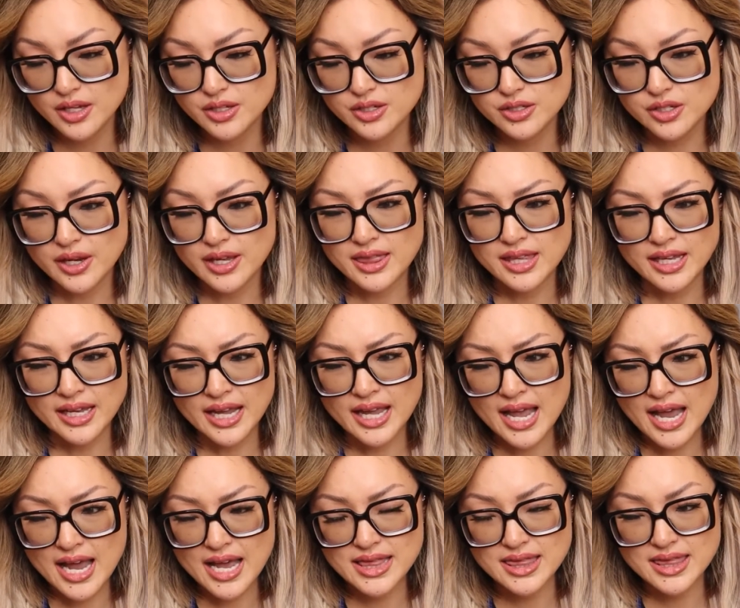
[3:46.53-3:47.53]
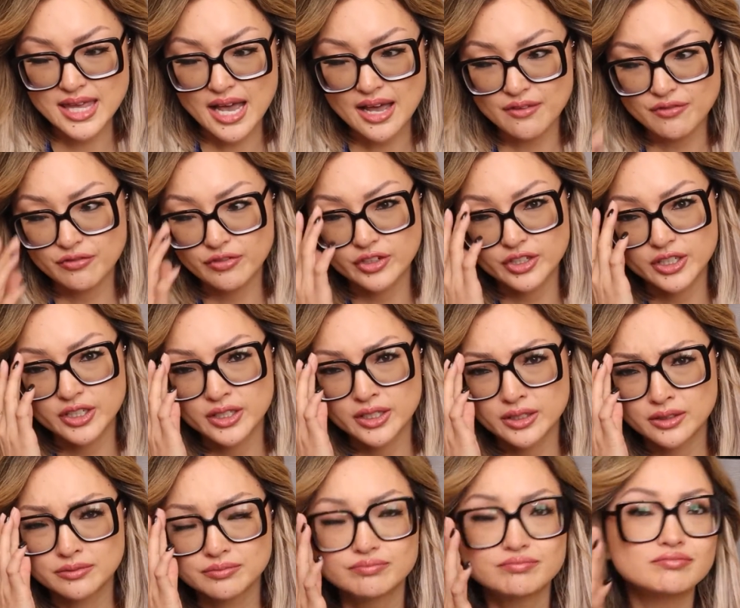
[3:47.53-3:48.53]
So I think I had that
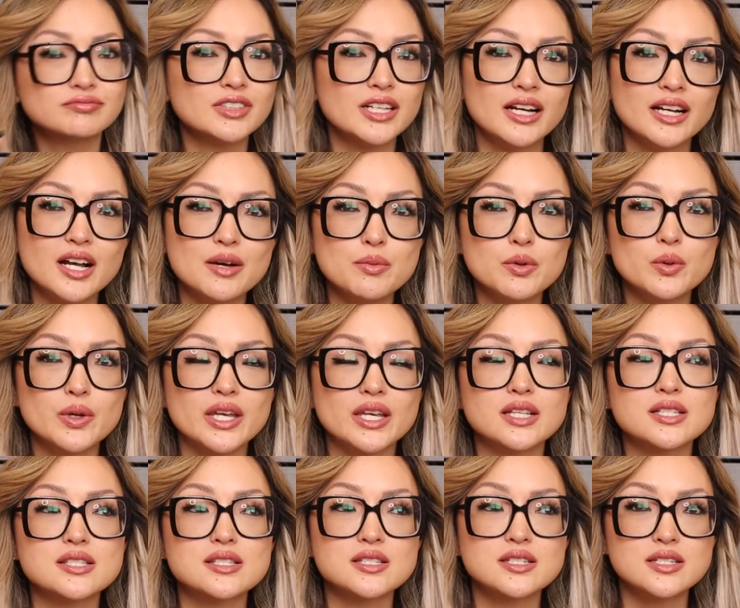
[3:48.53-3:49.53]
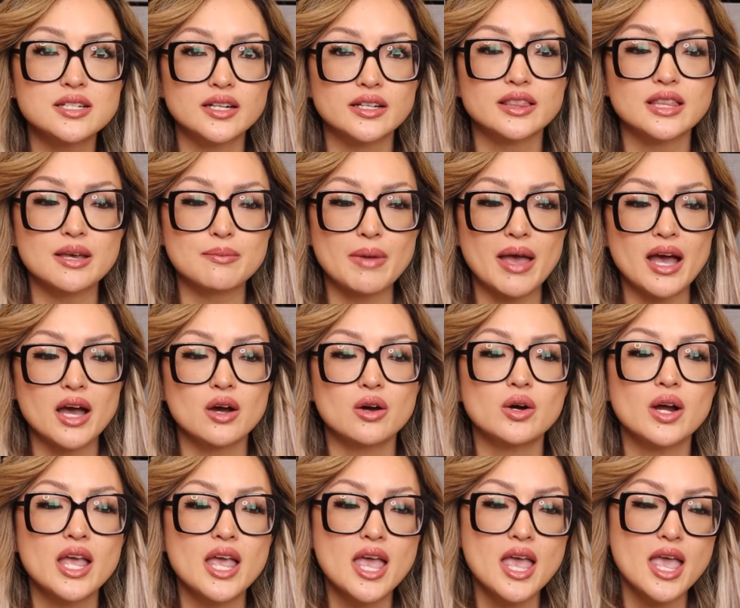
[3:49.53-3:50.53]
for a couple weeks, took them out,